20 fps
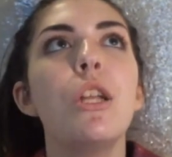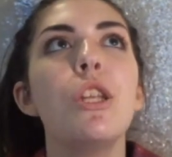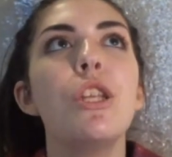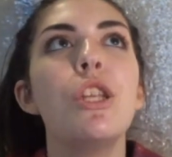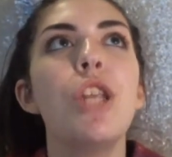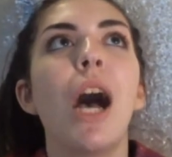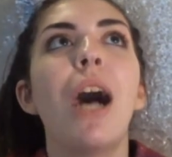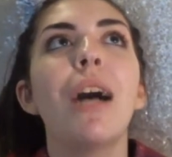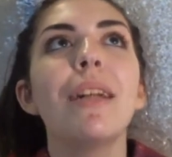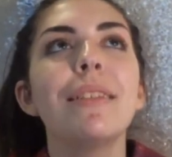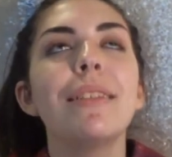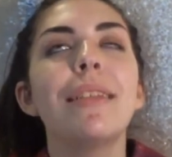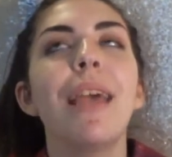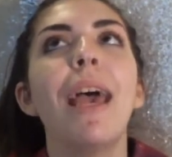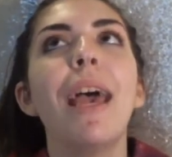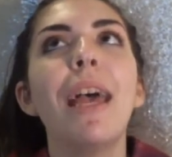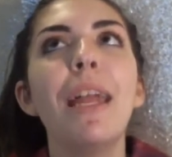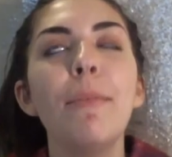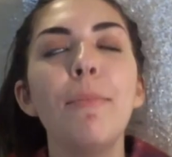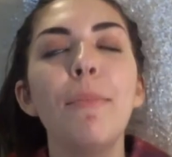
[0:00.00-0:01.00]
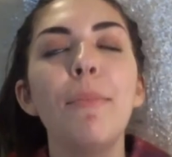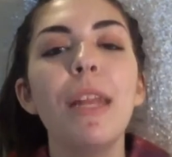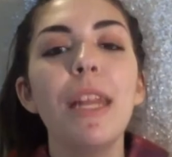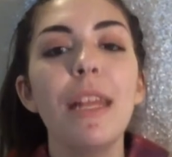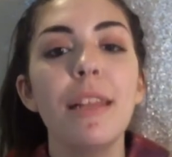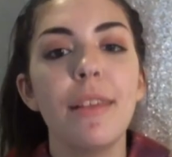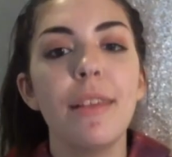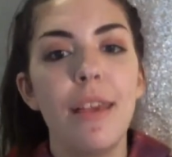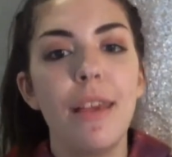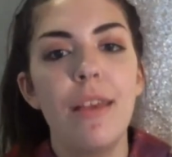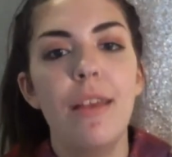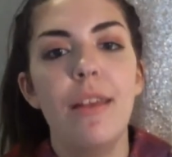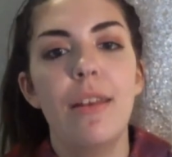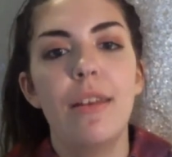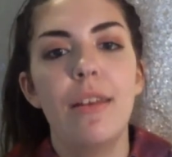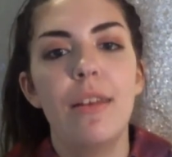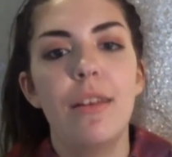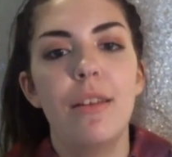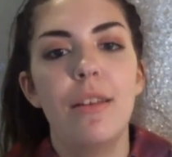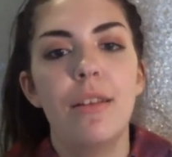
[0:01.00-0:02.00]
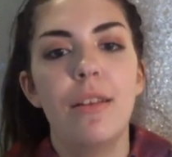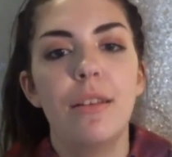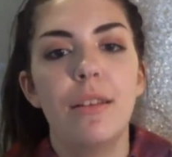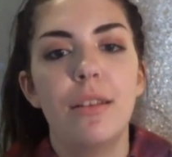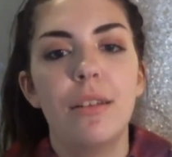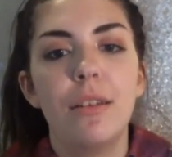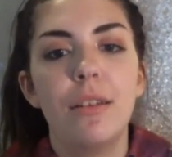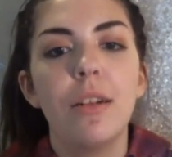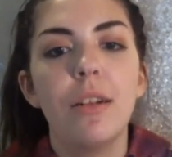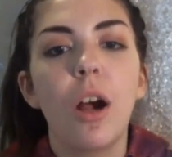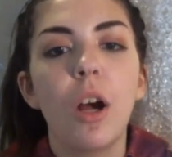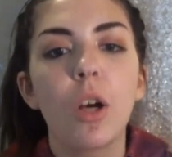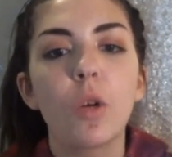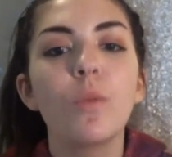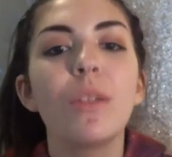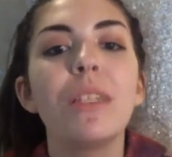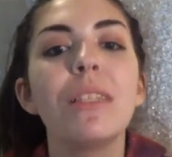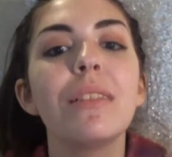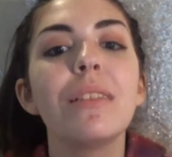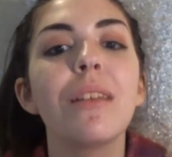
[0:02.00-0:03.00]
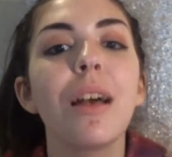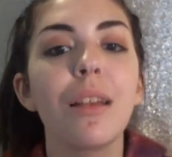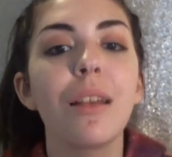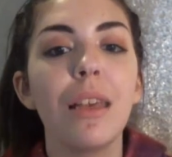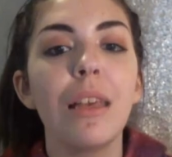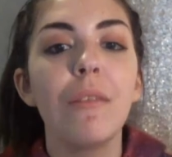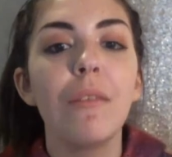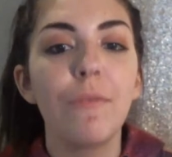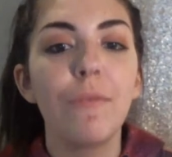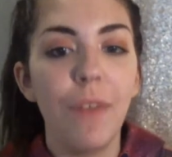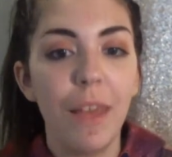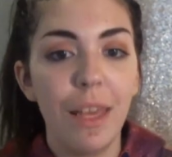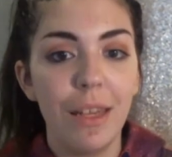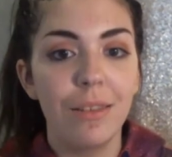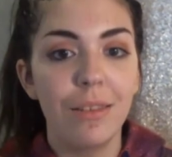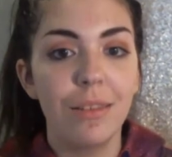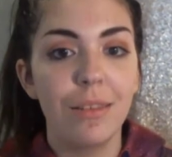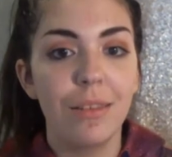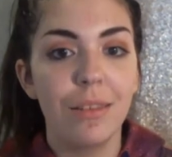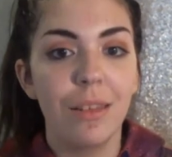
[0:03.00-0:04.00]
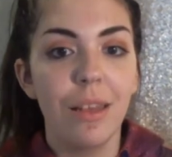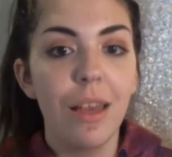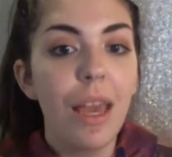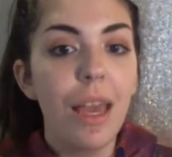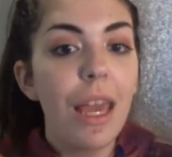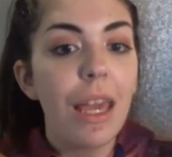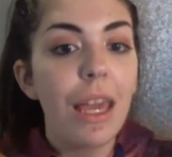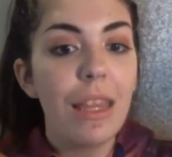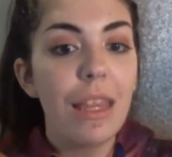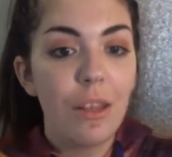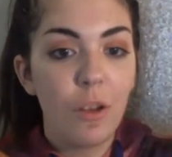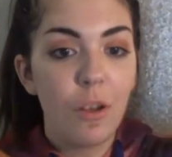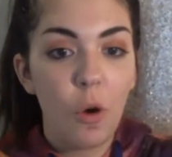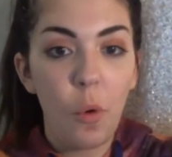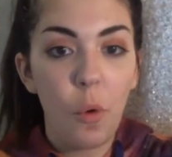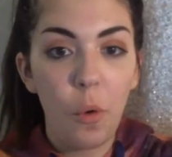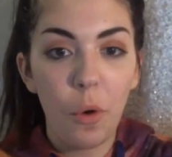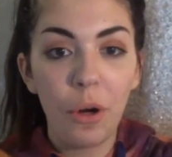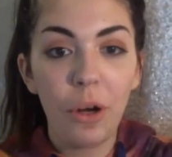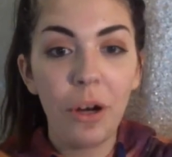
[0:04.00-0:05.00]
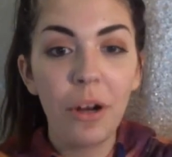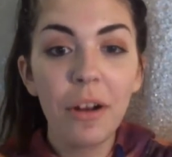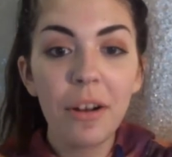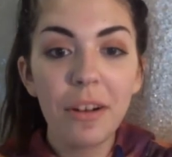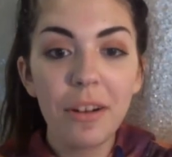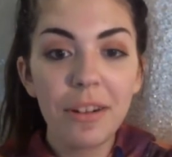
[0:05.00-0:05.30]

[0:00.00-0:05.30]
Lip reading: Not 10 minutes in are we sucking face in the corner